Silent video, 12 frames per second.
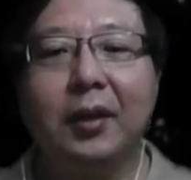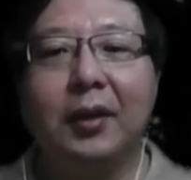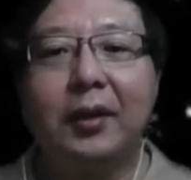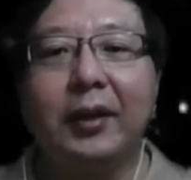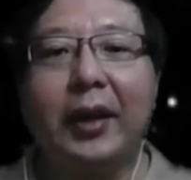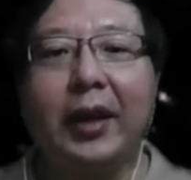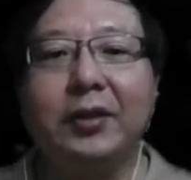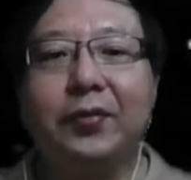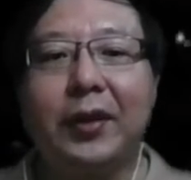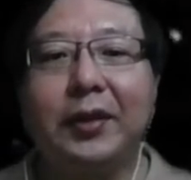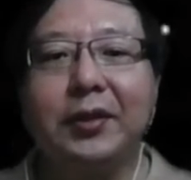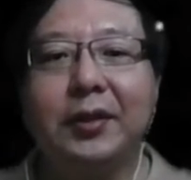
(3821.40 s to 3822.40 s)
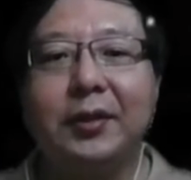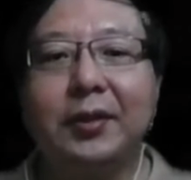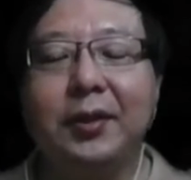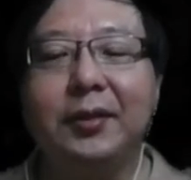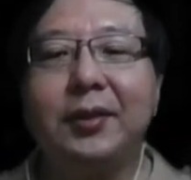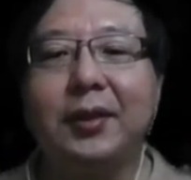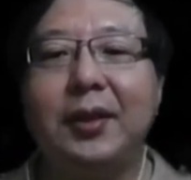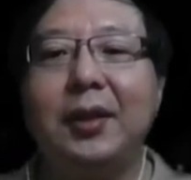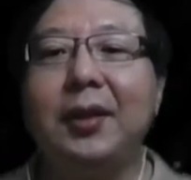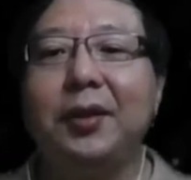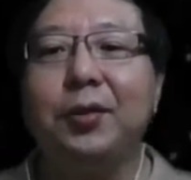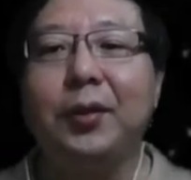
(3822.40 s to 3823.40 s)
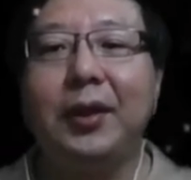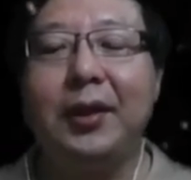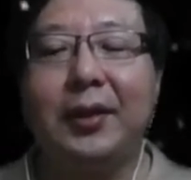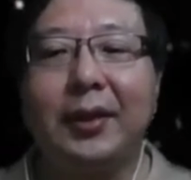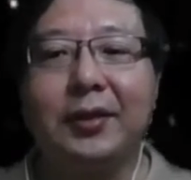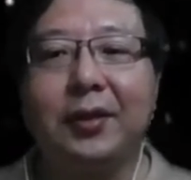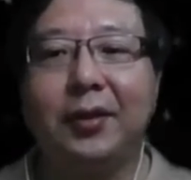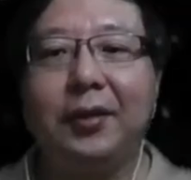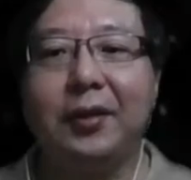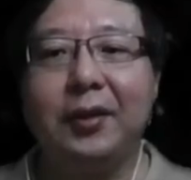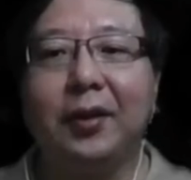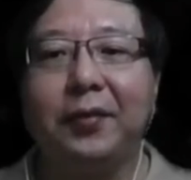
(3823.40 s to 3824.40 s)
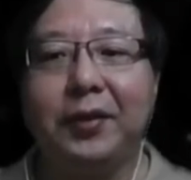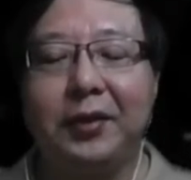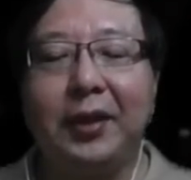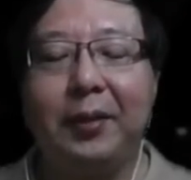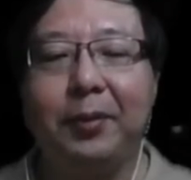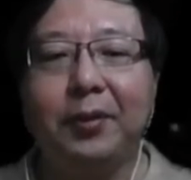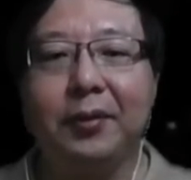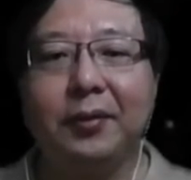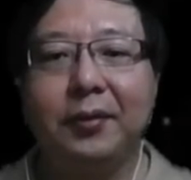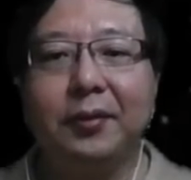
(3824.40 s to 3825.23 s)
The hash function turns the key into an index of the table.